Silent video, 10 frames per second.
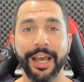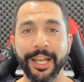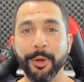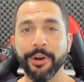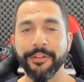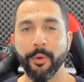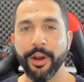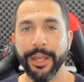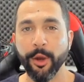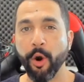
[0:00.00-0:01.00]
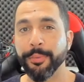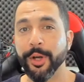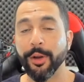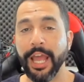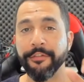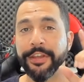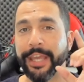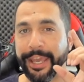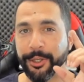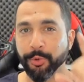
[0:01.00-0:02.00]
Hello everyone, I hope you're all having
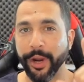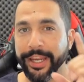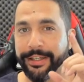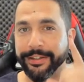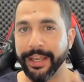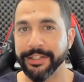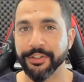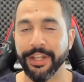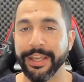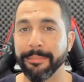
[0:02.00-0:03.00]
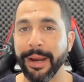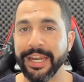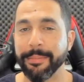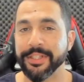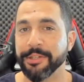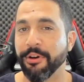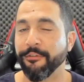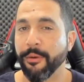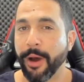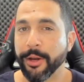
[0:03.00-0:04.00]
a great day today. My name is Luan
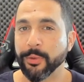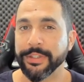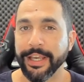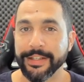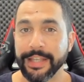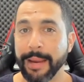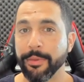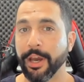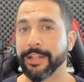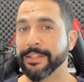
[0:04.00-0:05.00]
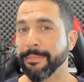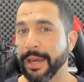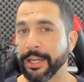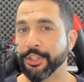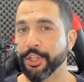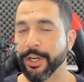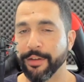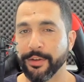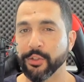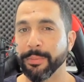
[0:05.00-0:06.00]
from AutoDS, I'm the content manager and
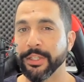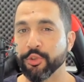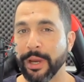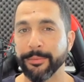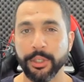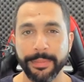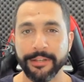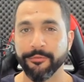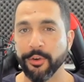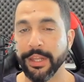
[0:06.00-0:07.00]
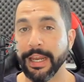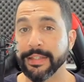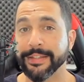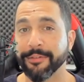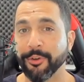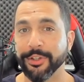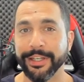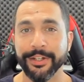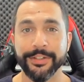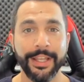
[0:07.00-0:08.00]
I've also been dropshipping for the last several
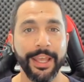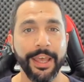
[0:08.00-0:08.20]
years.